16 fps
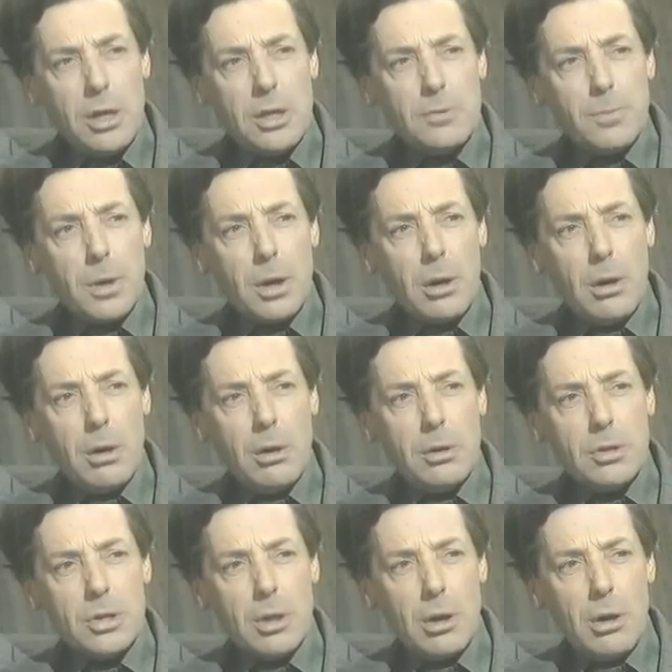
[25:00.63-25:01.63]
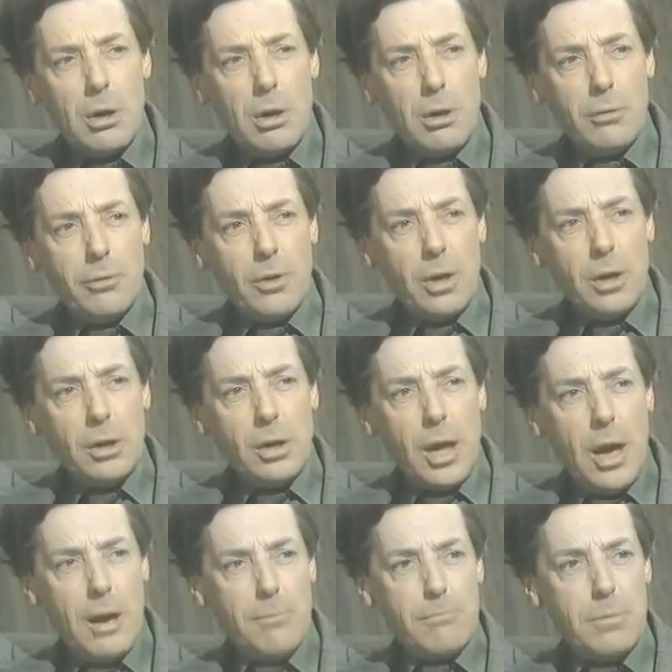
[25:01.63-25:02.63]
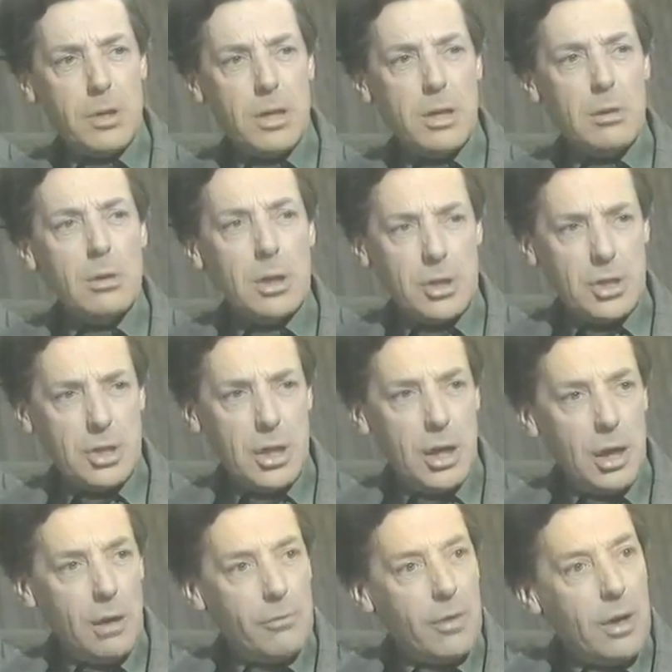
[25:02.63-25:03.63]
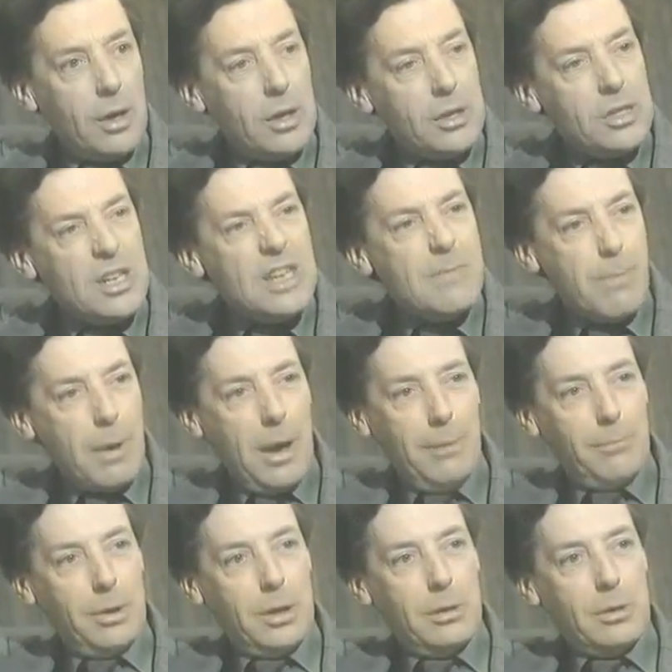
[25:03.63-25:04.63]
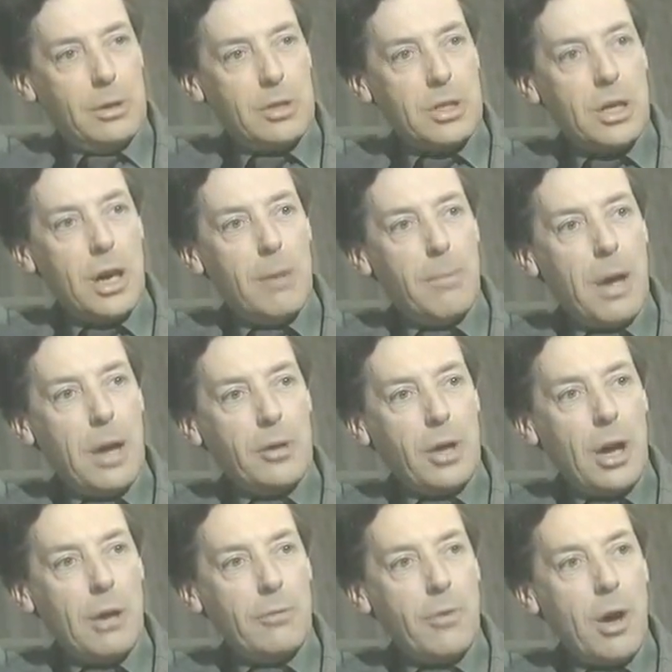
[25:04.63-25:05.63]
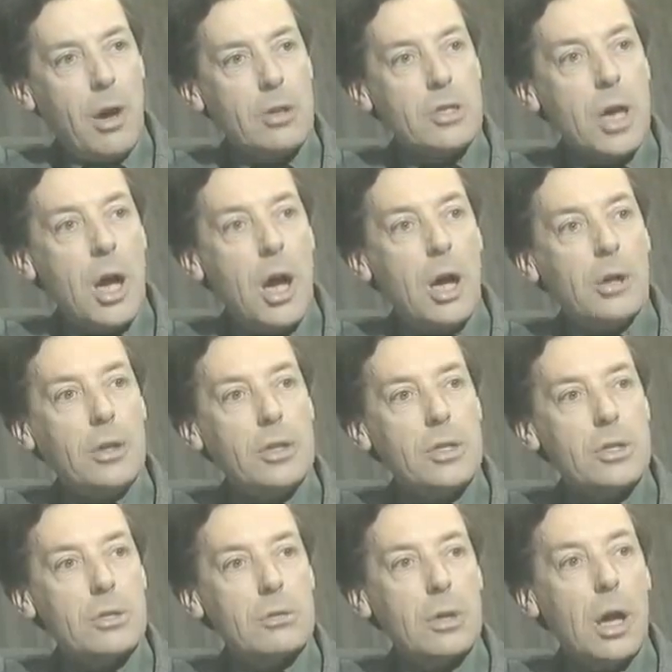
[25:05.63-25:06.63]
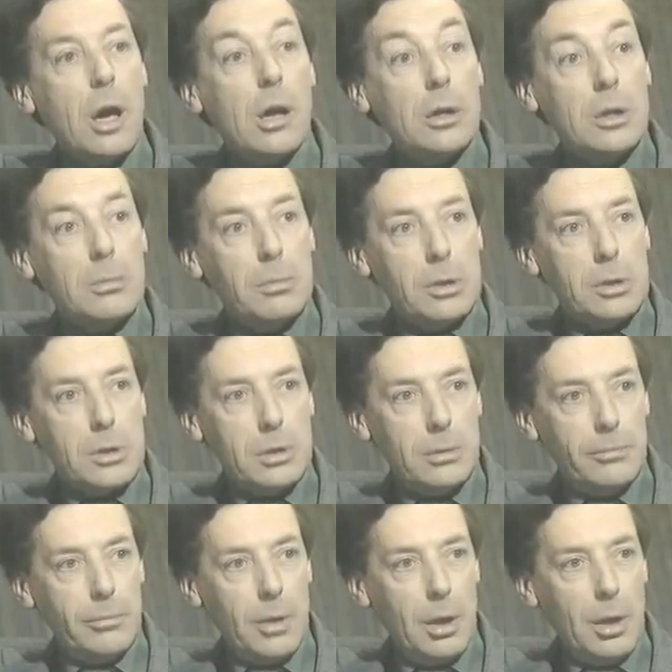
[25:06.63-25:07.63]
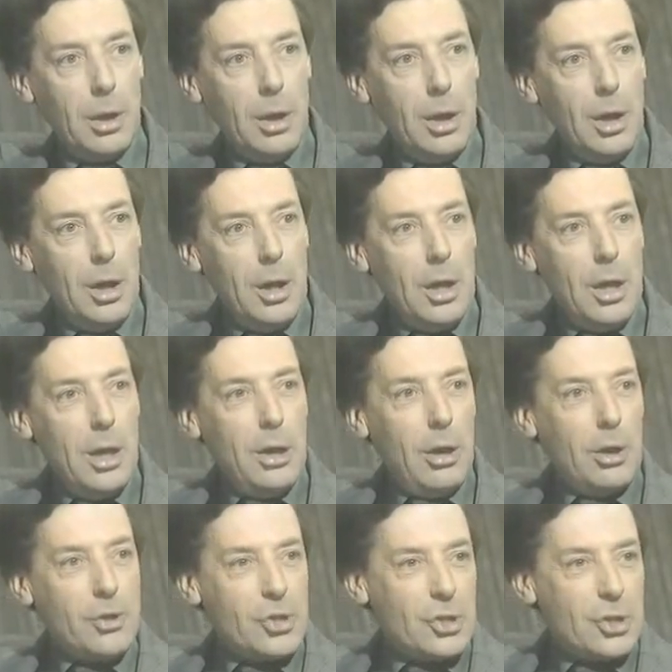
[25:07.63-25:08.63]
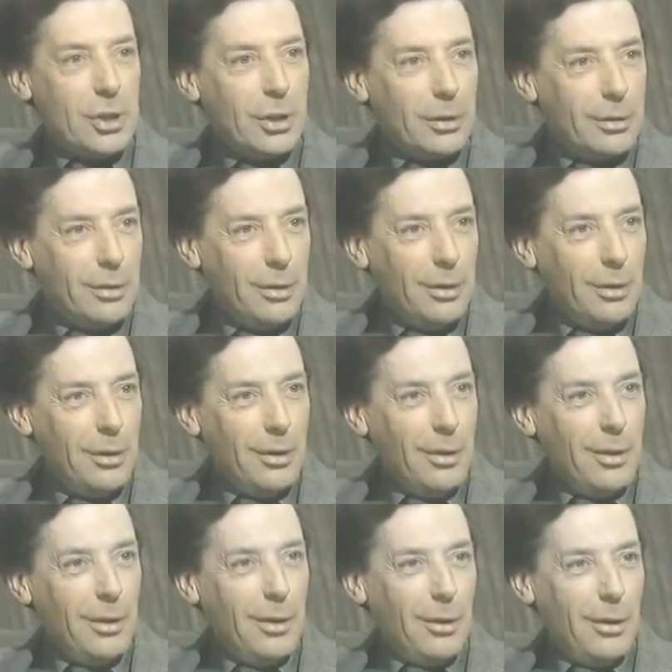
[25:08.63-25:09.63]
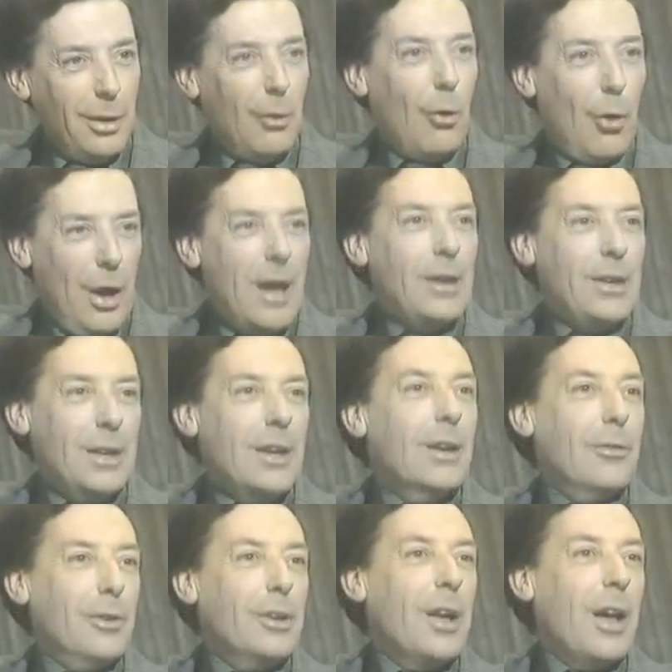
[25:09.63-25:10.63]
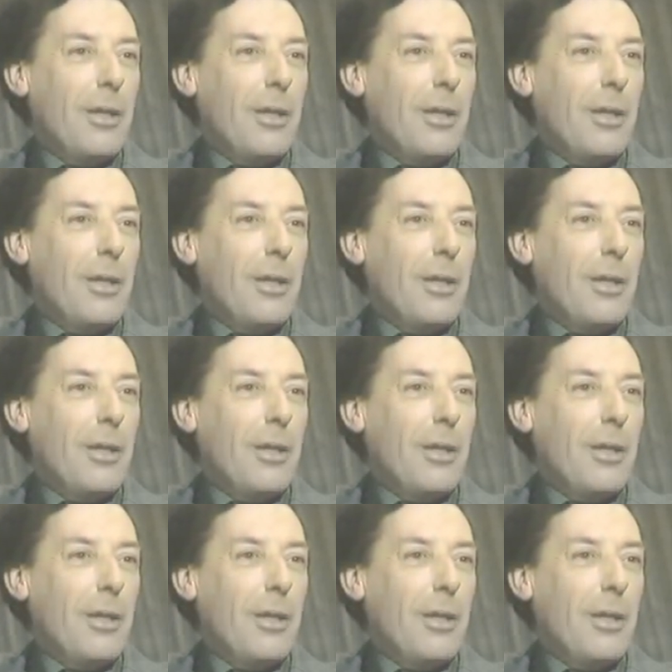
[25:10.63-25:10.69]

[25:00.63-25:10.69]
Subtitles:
is because of an ambiguity, a very deep ambiguity, about how far it's harnessed to an argument. In Austin, or any of